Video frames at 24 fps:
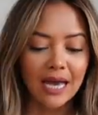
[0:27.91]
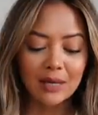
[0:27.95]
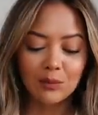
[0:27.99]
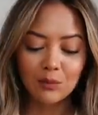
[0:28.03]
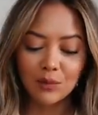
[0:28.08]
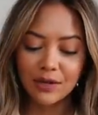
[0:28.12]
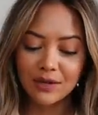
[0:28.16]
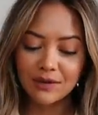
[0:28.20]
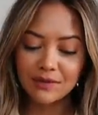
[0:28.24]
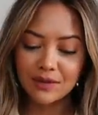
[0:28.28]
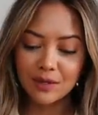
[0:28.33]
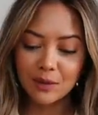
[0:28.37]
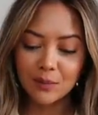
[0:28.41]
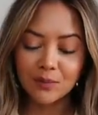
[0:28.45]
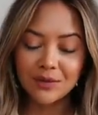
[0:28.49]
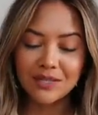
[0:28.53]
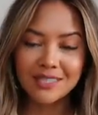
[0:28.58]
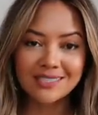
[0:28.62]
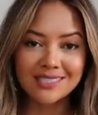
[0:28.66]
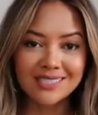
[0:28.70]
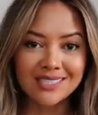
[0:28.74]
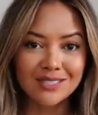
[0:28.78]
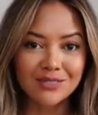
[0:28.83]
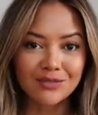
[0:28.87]
I'm wearing their
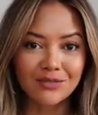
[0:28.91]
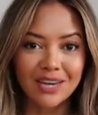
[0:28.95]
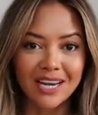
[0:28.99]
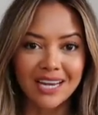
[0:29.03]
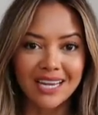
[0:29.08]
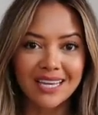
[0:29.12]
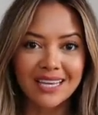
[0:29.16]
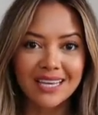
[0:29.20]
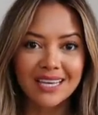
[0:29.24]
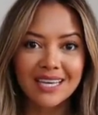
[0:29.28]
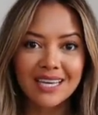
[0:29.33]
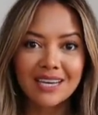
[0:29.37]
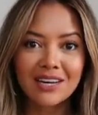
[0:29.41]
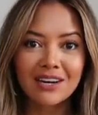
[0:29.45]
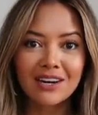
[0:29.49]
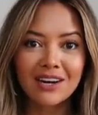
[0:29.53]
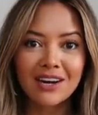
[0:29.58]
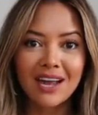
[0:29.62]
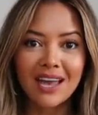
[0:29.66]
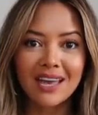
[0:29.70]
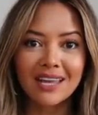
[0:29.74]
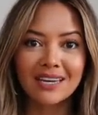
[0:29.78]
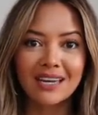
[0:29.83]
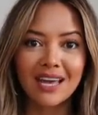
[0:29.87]
pieces right here
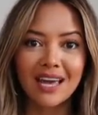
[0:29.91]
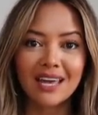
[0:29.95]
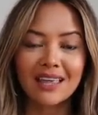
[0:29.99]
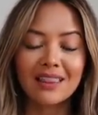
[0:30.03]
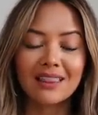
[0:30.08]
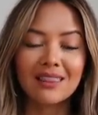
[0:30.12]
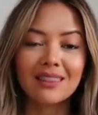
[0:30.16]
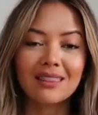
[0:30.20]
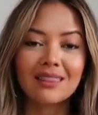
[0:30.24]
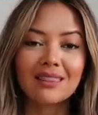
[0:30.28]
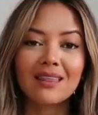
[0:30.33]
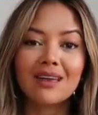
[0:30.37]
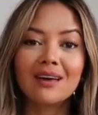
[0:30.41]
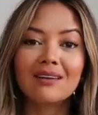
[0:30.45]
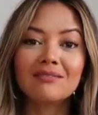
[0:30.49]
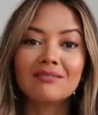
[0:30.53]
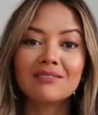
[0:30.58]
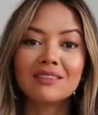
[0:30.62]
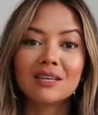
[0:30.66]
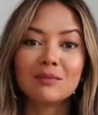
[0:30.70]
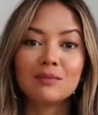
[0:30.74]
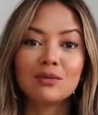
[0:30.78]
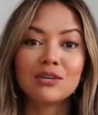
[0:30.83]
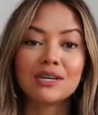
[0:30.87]
and I
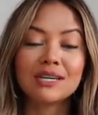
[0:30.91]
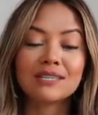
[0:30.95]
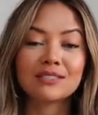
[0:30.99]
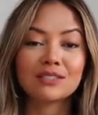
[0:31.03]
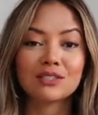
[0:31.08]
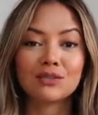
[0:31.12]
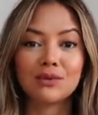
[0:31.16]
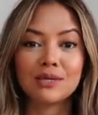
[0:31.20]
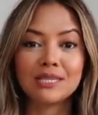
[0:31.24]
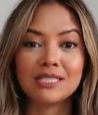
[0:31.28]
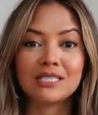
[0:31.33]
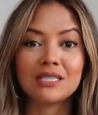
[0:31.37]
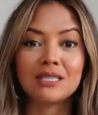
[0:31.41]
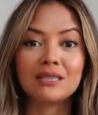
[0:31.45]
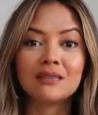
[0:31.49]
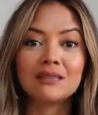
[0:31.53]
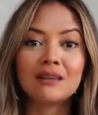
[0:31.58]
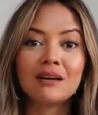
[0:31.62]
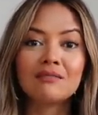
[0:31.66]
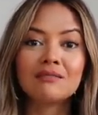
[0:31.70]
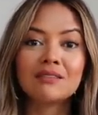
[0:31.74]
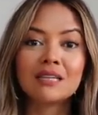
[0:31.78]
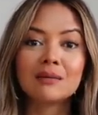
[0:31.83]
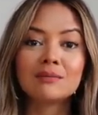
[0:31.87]
love them. You guys are going to
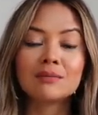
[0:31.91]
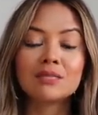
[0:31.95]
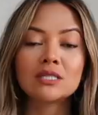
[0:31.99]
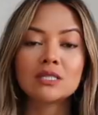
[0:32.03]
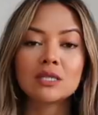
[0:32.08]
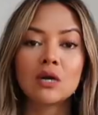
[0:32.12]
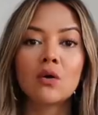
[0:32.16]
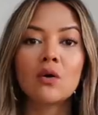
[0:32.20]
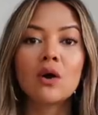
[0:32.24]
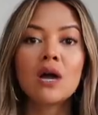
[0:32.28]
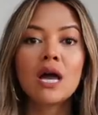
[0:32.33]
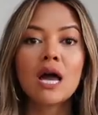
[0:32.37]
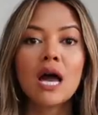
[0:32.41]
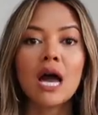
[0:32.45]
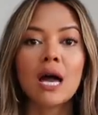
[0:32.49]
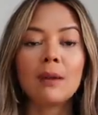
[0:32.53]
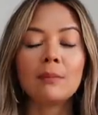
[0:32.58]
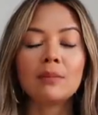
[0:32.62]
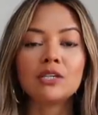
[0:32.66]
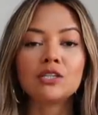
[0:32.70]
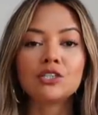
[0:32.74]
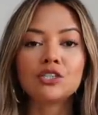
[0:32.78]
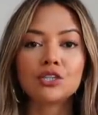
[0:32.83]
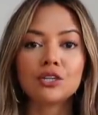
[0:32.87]
love them. So I'm
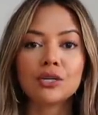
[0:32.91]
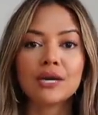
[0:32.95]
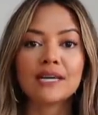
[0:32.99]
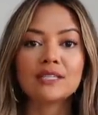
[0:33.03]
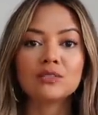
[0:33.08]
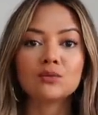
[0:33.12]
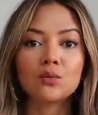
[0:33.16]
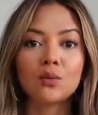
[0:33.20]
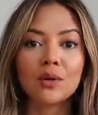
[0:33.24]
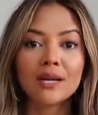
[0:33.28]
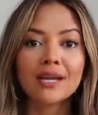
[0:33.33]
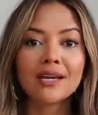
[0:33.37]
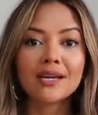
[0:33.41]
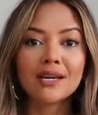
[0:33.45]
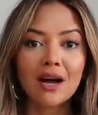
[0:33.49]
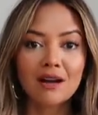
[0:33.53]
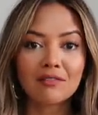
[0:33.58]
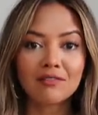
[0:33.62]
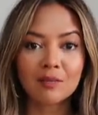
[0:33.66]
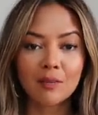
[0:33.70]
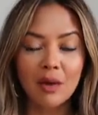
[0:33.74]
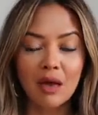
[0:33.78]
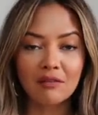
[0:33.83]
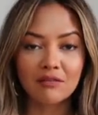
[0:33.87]
gonna show you guys what I
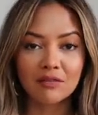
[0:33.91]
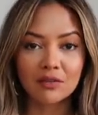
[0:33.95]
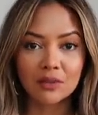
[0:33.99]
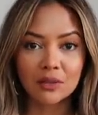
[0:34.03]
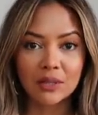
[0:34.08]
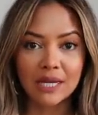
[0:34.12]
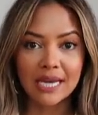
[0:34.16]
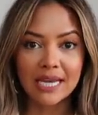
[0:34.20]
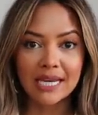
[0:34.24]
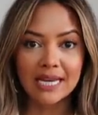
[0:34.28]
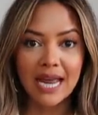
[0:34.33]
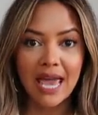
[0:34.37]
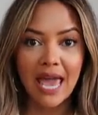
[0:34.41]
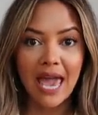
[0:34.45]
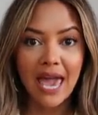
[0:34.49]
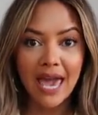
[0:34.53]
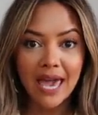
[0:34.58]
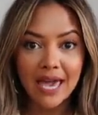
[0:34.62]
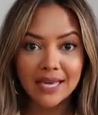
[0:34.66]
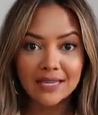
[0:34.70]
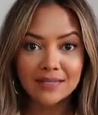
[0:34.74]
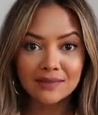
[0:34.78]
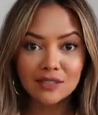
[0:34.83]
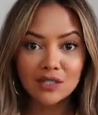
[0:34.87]
got from Everlane
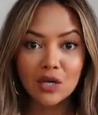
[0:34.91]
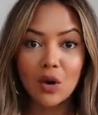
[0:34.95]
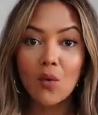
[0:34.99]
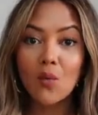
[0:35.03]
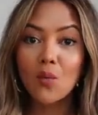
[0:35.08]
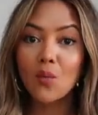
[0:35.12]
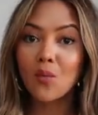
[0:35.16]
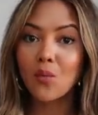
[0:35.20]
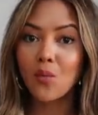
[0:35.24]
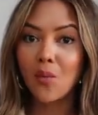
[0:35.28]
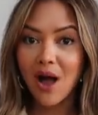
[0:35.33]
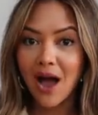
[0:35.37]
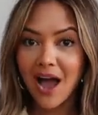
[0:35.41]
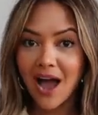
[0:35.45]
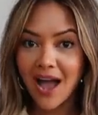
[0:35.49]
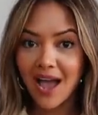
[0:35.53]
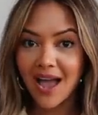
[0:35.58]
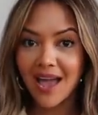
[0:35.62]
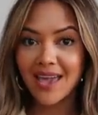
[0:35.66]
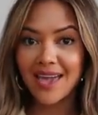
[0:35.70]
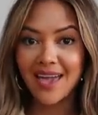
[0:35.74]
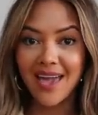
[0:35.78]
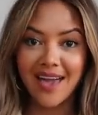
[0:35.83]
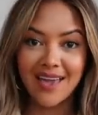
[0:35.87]
and
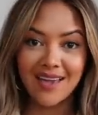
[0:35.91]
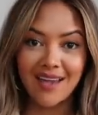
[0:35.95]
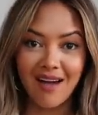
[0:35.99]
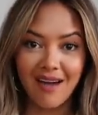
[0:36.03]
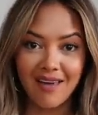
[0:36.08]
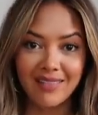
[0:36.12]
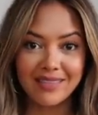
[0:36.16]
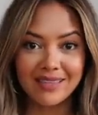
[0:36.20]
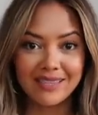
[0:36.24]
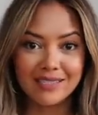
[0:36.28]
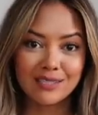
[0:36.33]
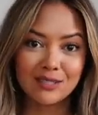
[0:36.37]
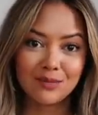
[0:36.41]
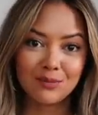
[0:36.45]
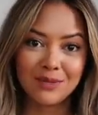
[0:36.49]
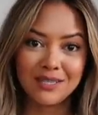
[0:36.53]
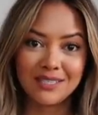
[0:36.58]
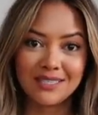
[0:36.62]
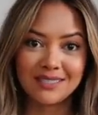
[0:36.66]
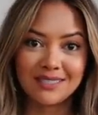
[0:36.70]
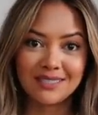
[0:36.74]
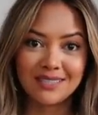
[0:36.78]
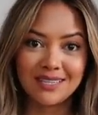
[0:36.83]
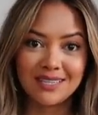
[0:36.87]
why I got these
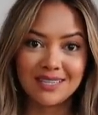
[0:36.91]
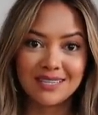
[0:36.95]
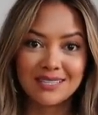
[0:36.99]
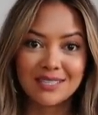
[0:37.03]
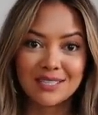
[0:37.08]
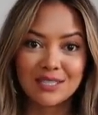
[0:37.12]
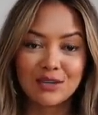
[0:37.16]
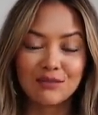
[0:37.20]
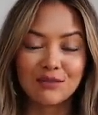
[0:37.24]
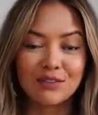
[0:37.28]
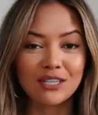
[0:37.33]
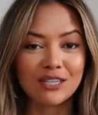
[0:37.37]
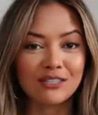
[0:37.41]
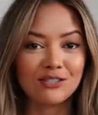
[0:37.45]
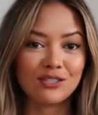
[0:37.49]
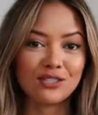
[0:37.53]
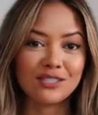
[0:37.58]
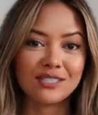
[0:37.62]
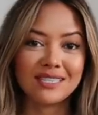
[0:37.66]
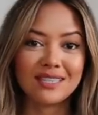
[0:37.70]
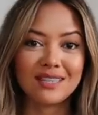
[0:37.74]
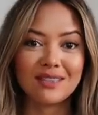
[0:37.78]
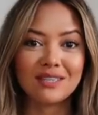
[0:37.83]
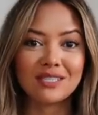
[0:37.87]
pieces. So if you're
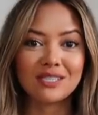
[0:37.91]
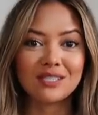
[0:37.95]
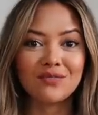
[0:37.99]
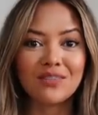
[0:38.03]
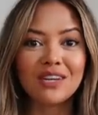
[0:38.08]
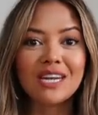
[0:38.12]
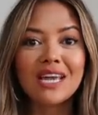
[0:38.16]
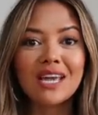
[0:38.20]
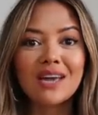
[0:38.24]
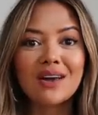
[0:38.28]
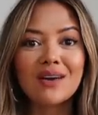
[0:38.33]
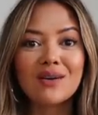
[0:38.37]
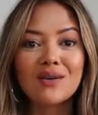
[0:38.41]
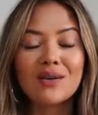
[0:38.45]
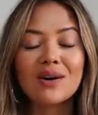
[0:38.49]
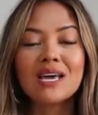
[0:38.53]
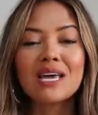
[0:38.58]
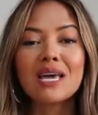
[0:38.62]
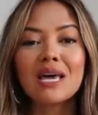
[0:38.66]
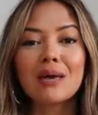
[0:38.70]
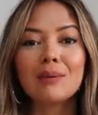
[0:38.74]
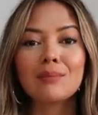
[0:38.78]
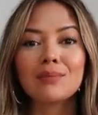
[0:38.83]
interested in this video,